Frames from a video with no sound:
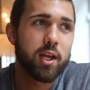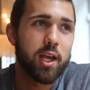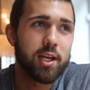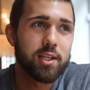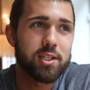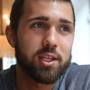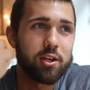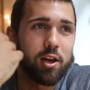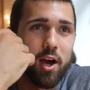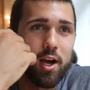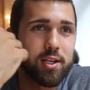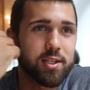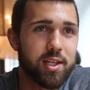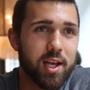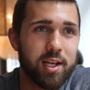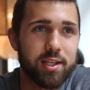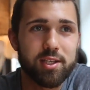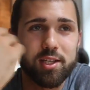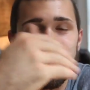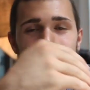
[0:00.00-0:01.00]
Casey
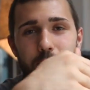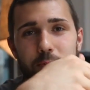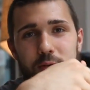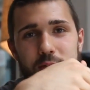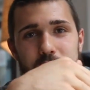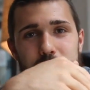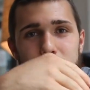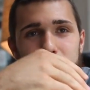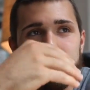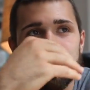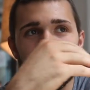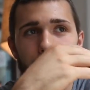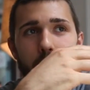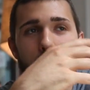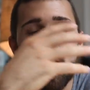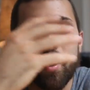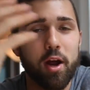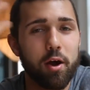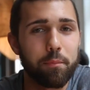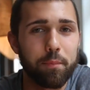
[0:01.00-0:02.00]
Neistat's team was
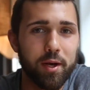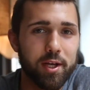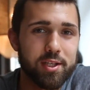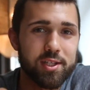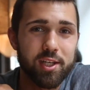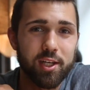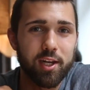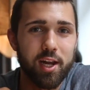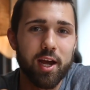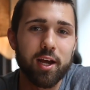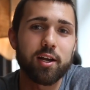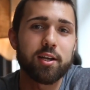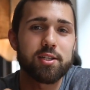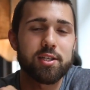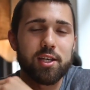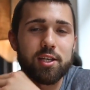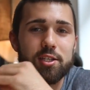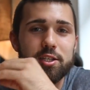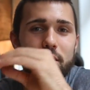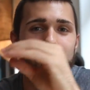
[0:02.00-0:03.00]
bought out by CNN
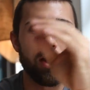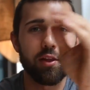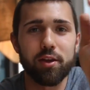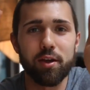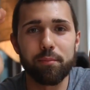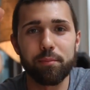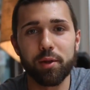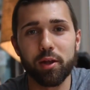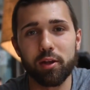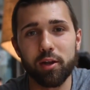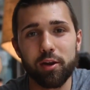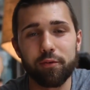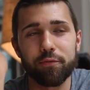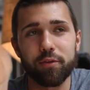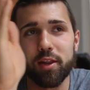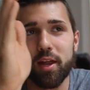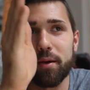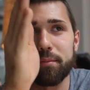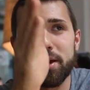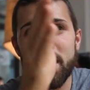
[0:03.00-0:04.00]
because they saw the ability
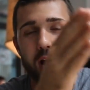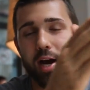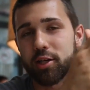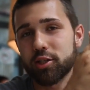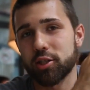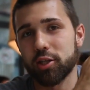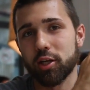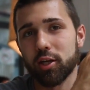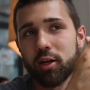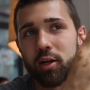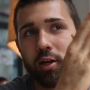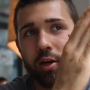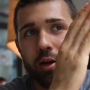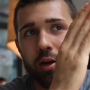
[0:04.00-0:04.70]
for them to actually